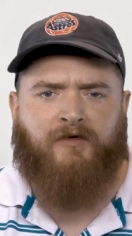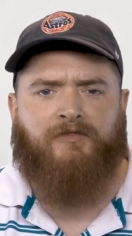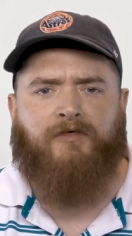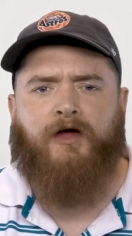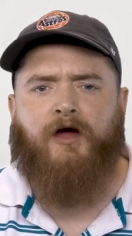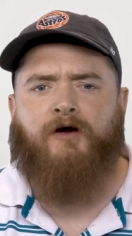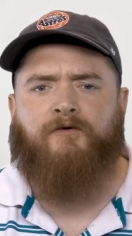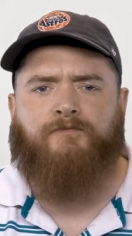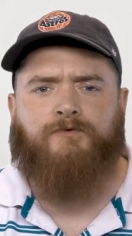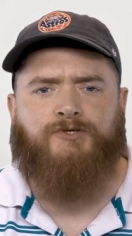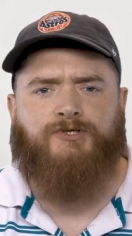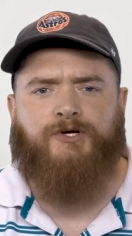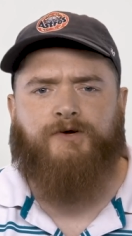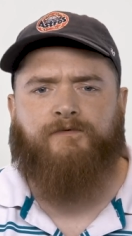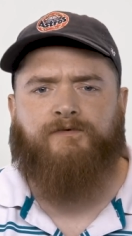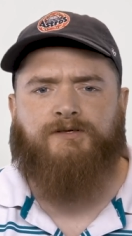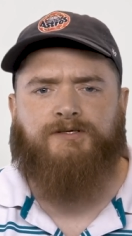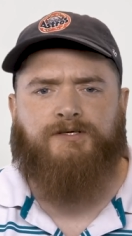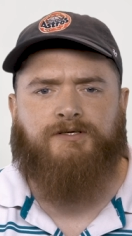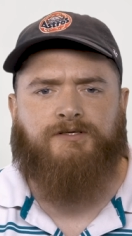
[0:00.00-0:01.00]
they offer
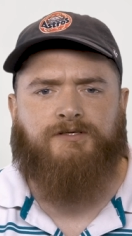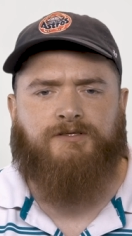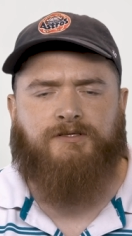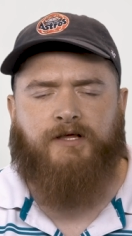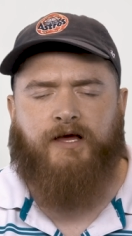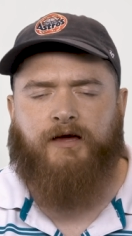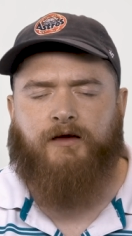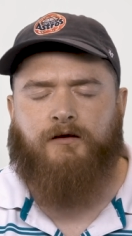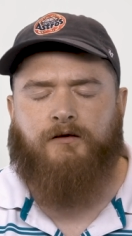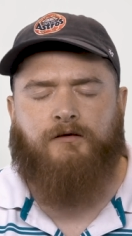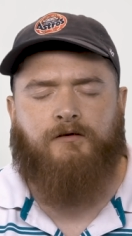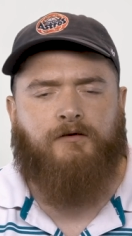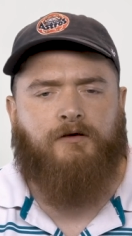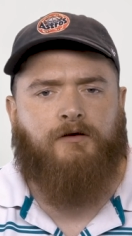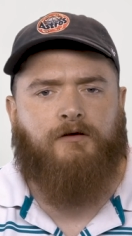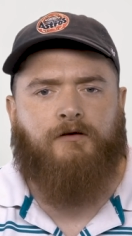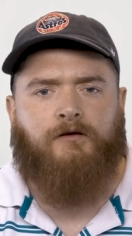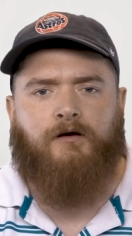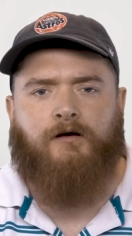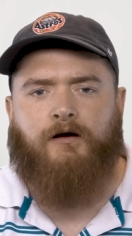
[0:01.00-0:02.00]
services like
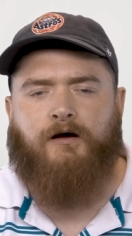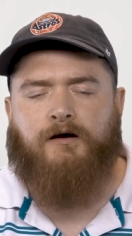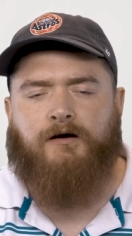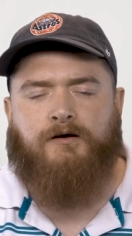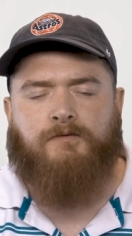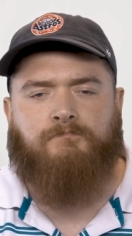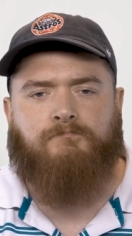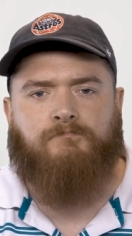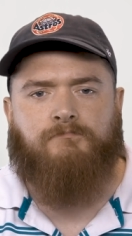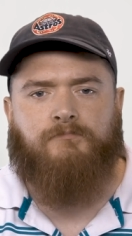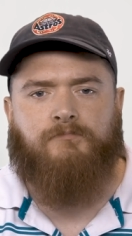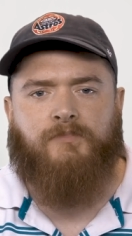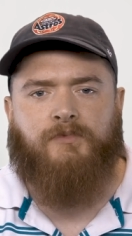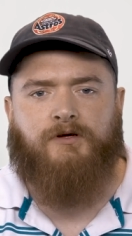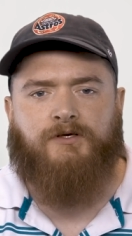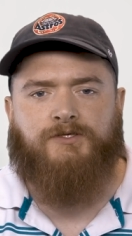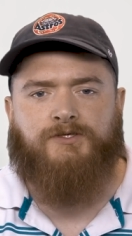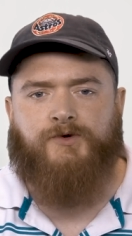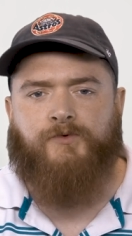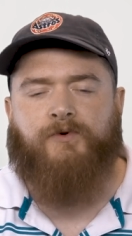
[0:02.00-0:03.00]
um,
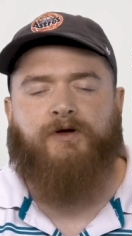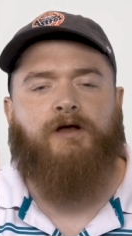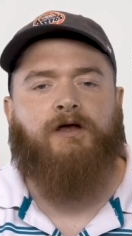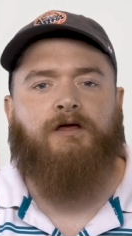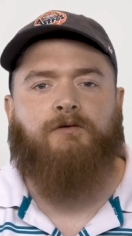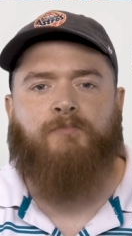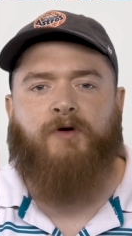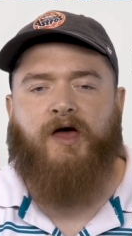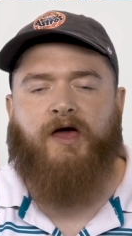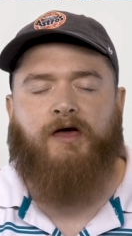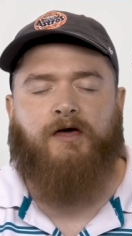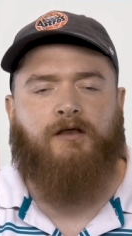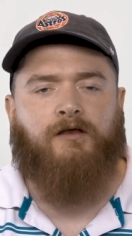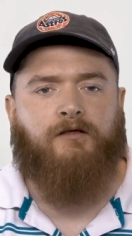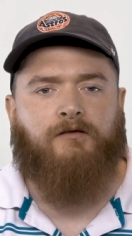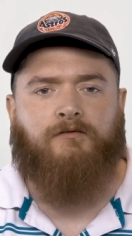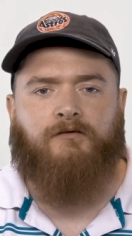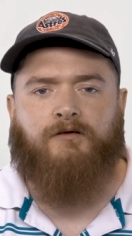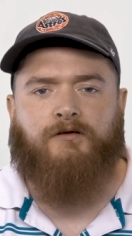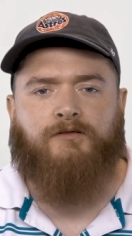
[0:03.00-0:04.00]
a Serenity Bed,
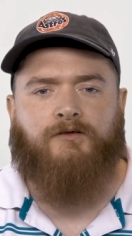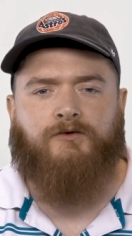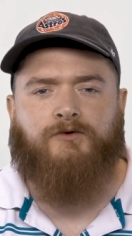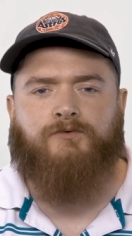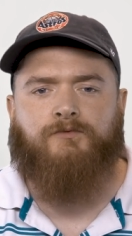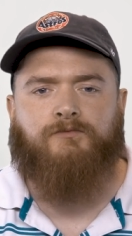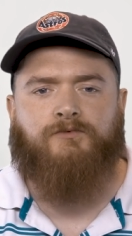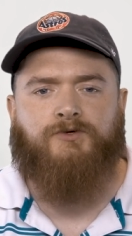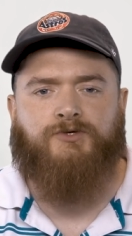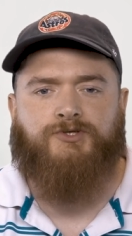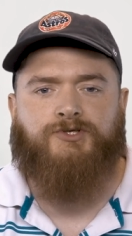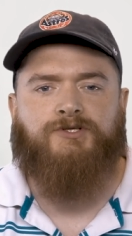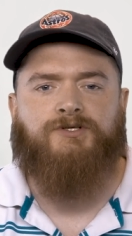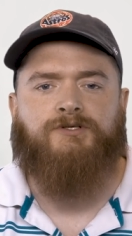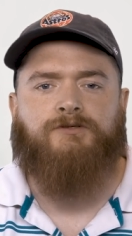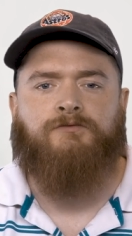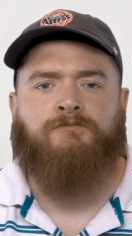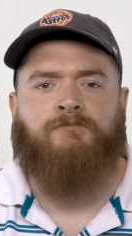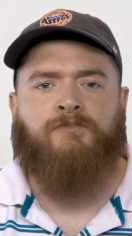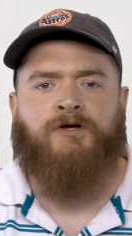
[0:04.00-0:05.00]
and, and there's
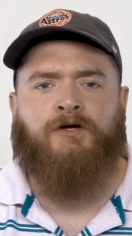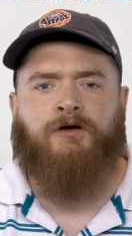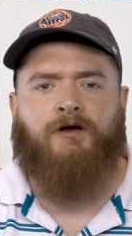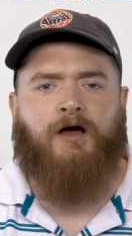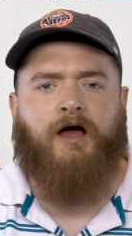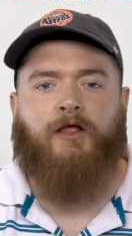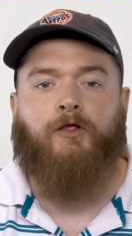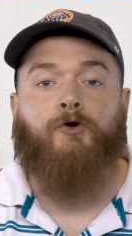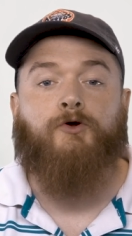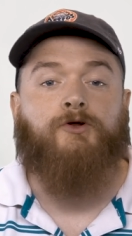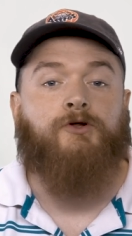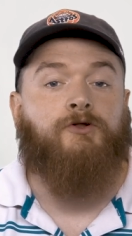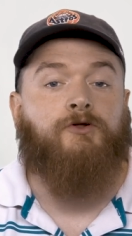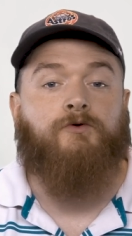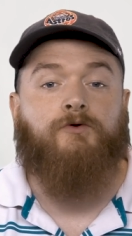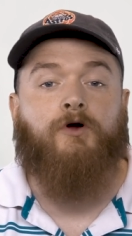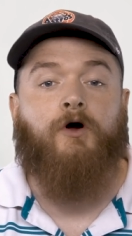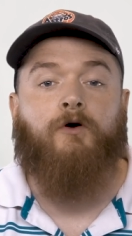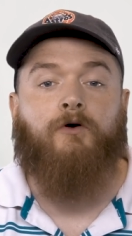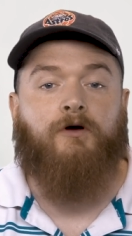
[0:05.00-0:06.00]
just I learned to
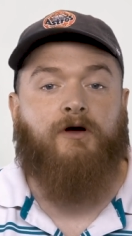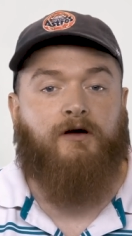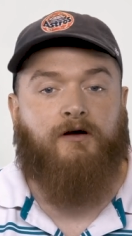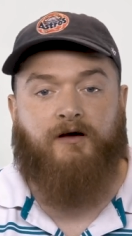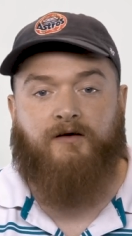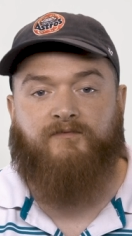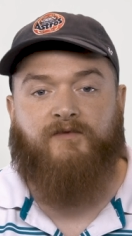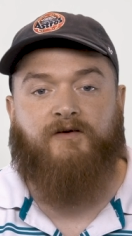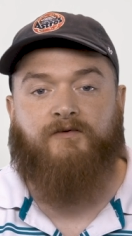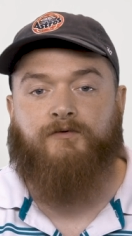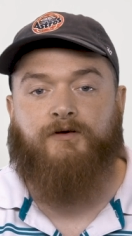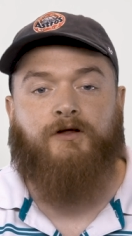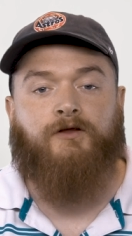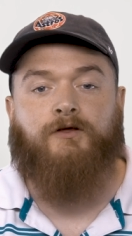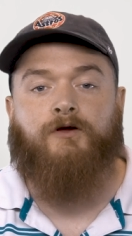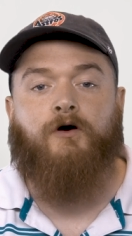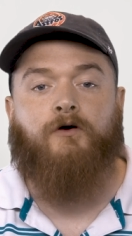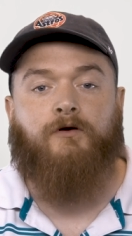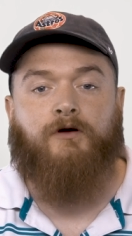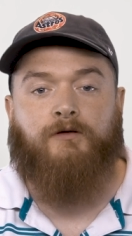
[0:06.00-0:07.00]
do yoga. I've never
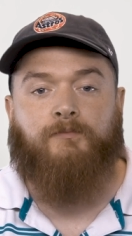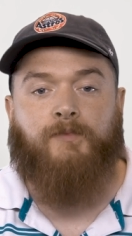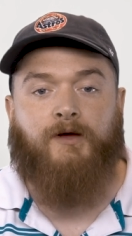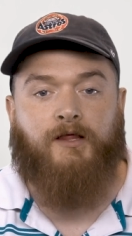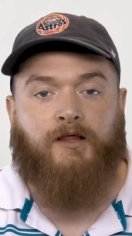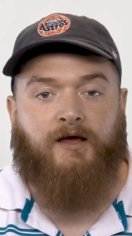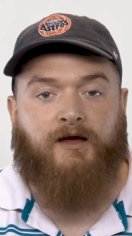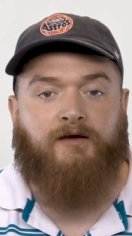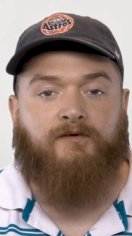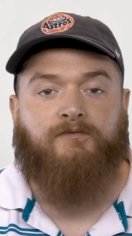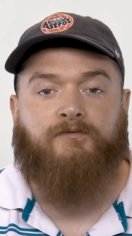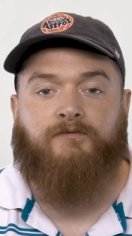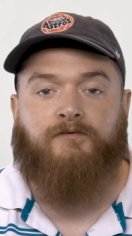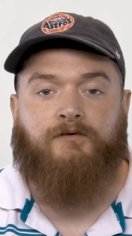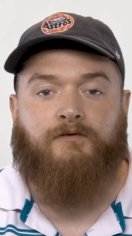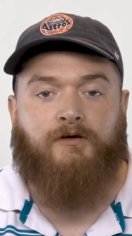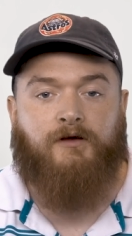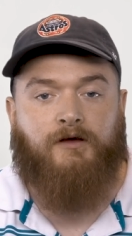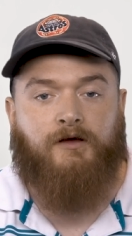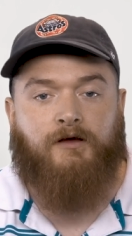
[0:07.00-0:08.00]
done yoga in my life.
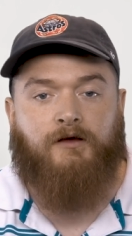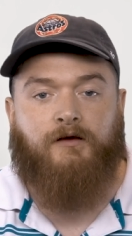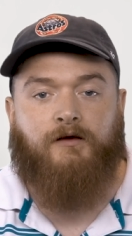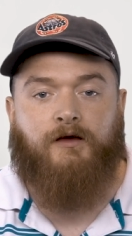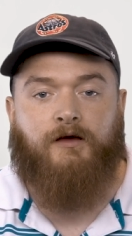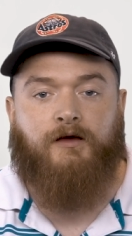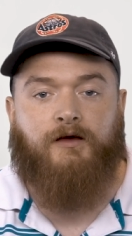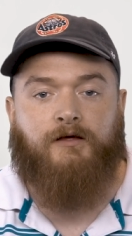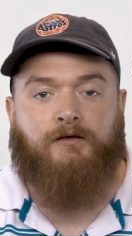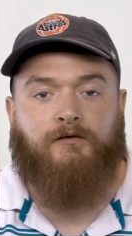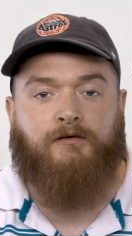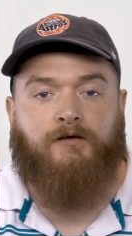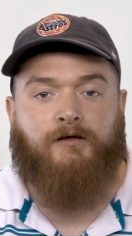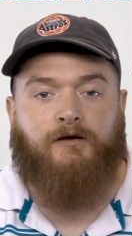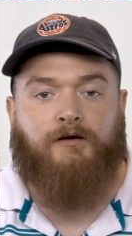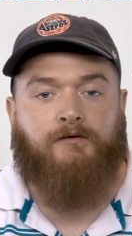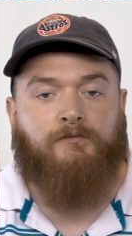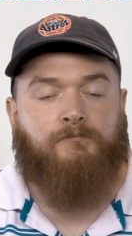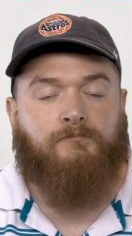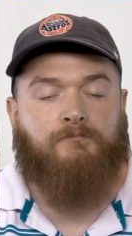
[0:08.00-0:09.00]
And
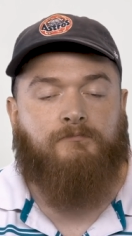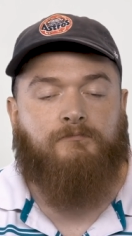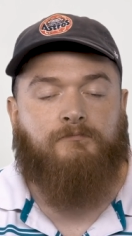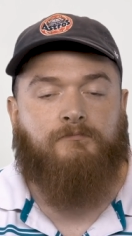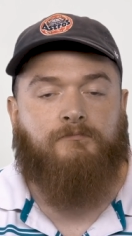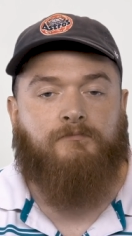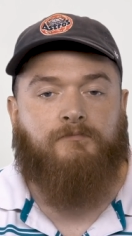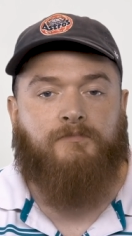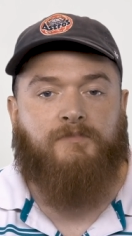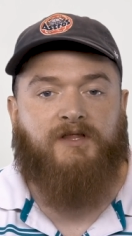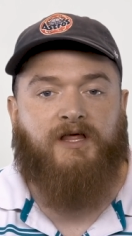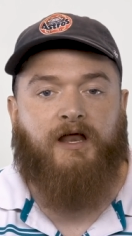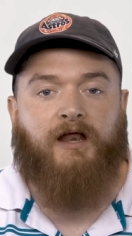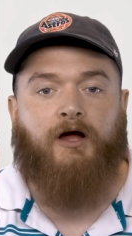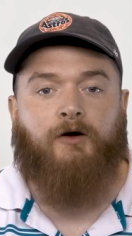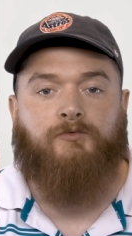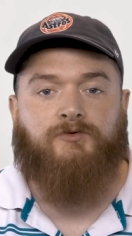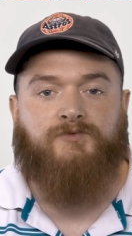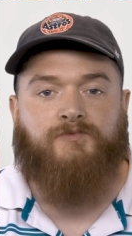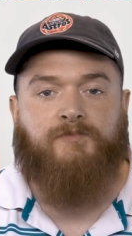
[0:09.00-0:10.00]
uh, that
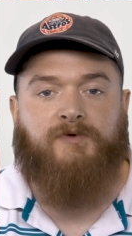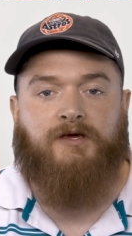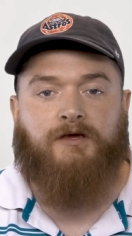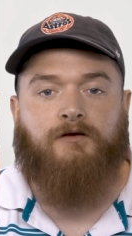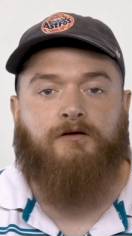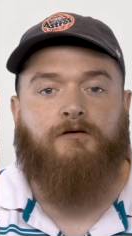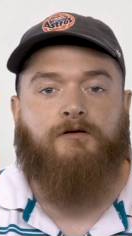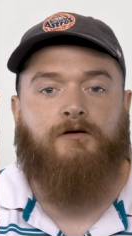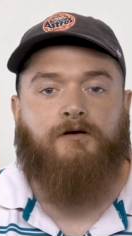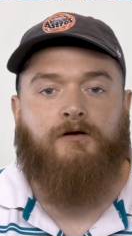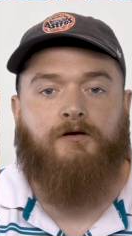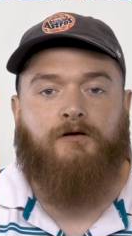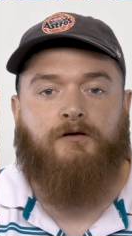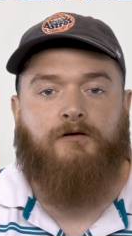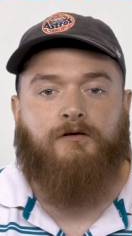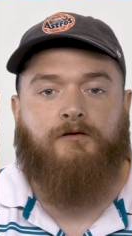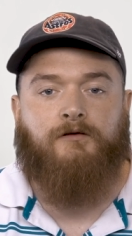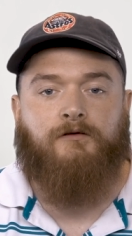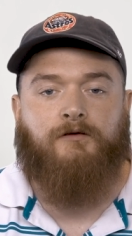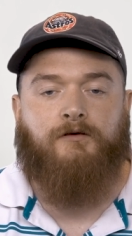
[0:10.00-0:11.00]
helps me,
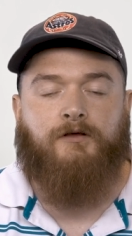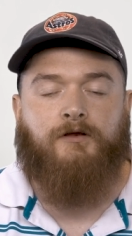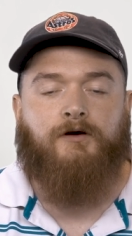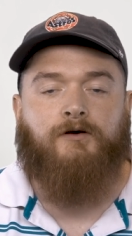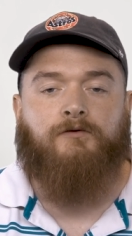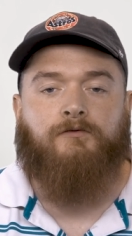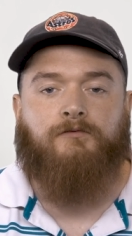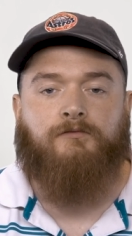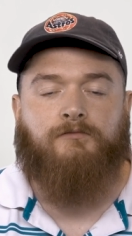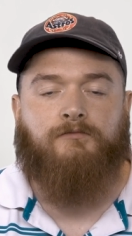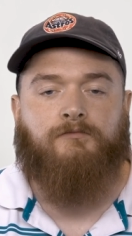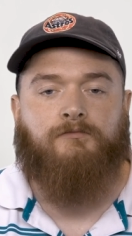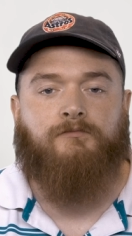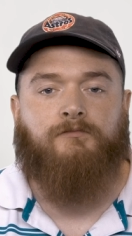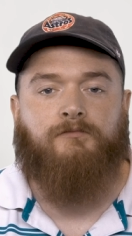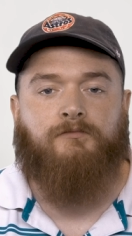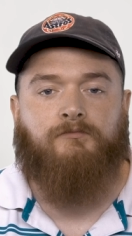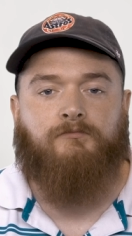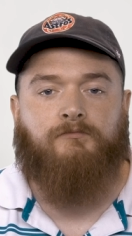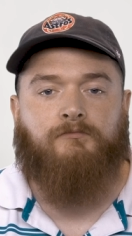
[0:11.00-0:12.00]
you know,
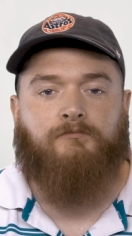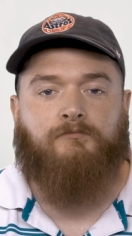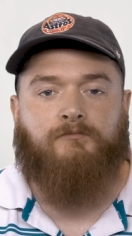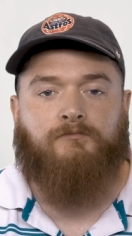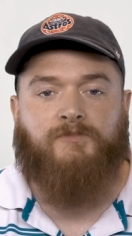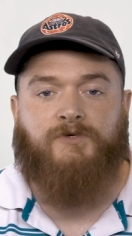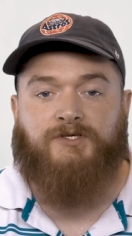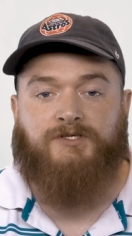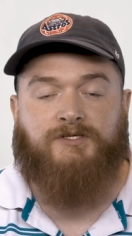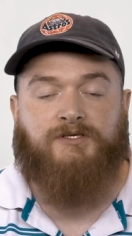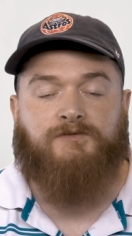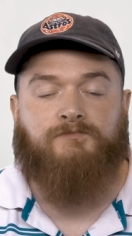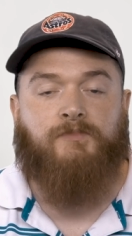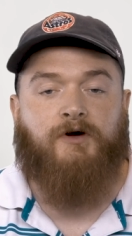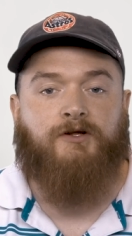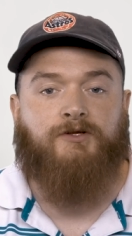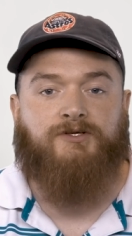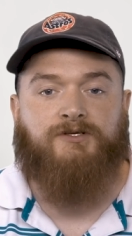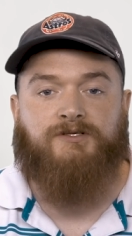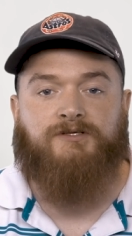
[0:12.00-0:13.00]
just as
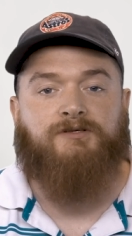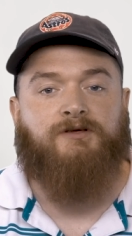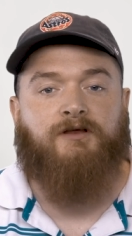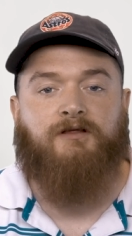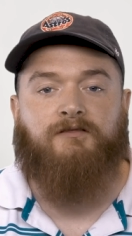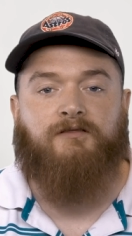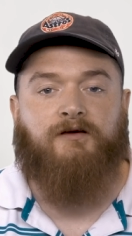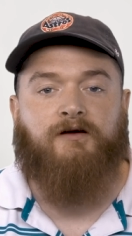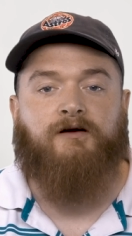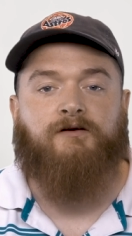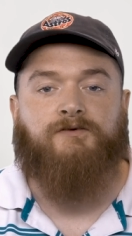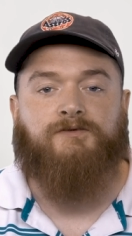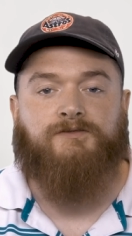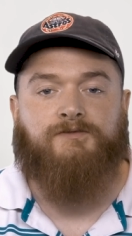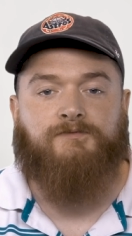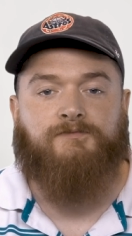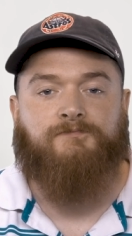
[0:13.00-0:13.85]
much as anything else.